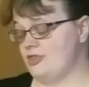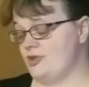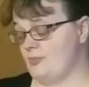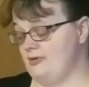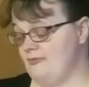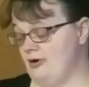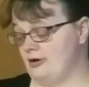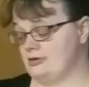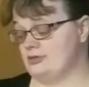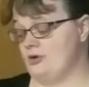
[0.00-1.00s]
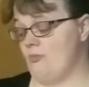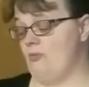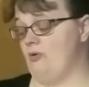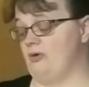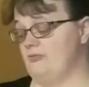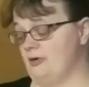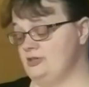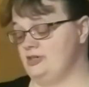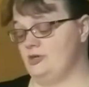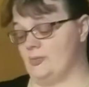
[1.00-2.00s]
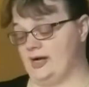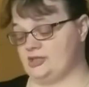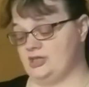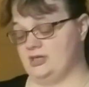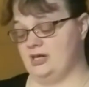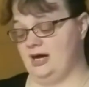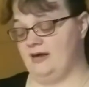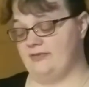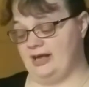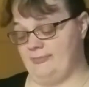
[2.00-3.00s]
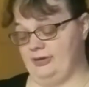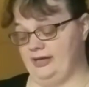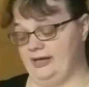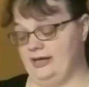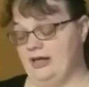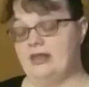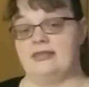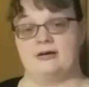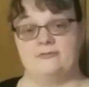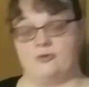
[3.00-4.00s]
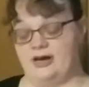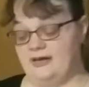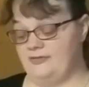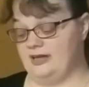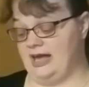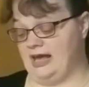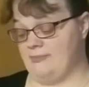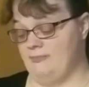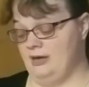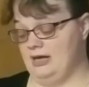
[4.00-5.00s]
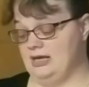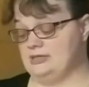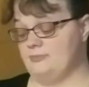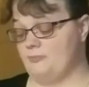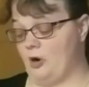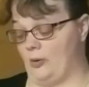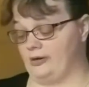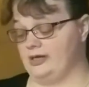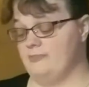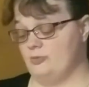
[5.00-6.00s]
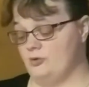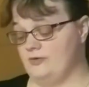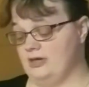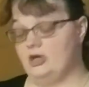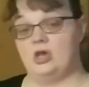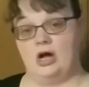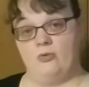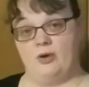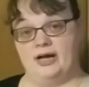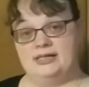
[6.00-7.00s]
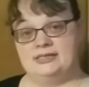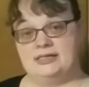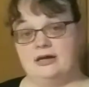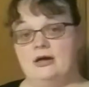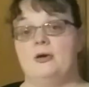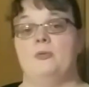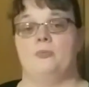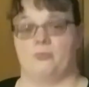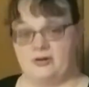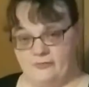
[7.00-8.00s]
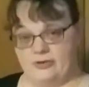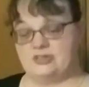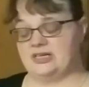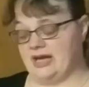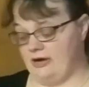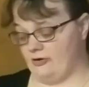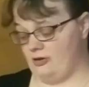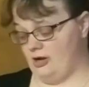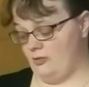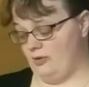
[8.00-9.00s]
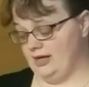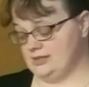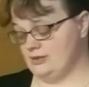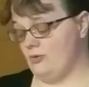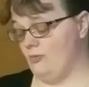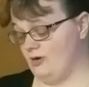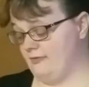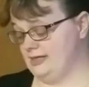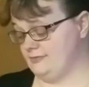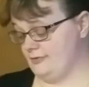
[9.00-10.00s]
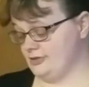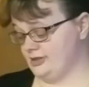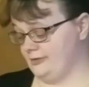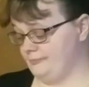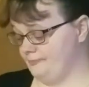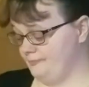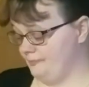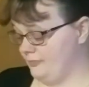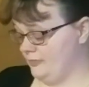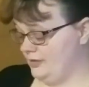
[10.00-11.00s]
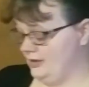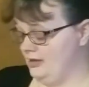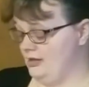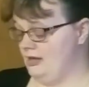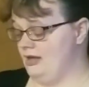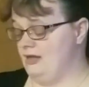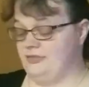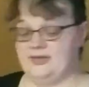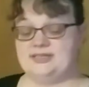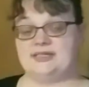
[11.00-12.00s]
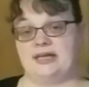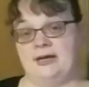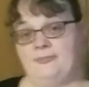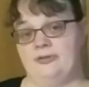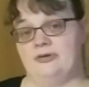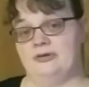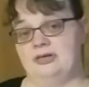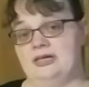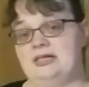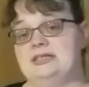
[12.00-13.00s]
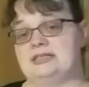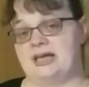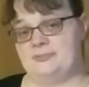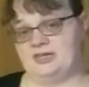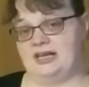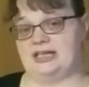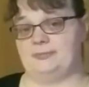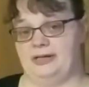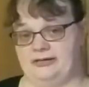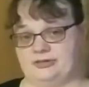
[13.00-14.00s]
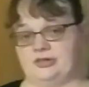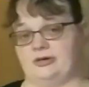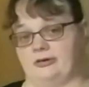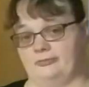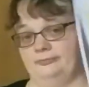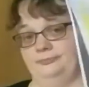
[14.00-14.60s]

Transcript: The reverse will reverse the direction of gameplay. Therefore, if the game is currently moving clockwise, reverse to counterclockwise, or vice versa. The skip skips the next player's turn.